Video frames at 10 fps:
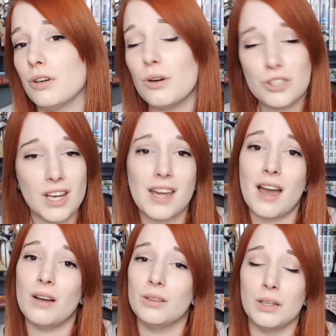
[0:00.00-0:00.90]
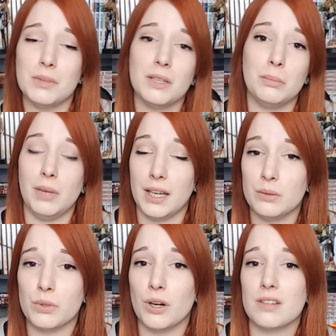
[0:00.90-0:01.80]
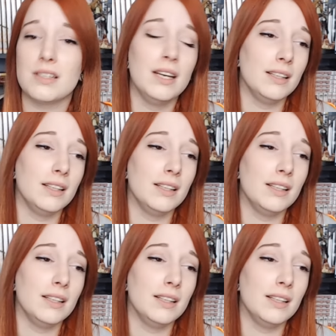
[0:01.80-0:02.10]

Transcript: go check out Unlimited Blade Works.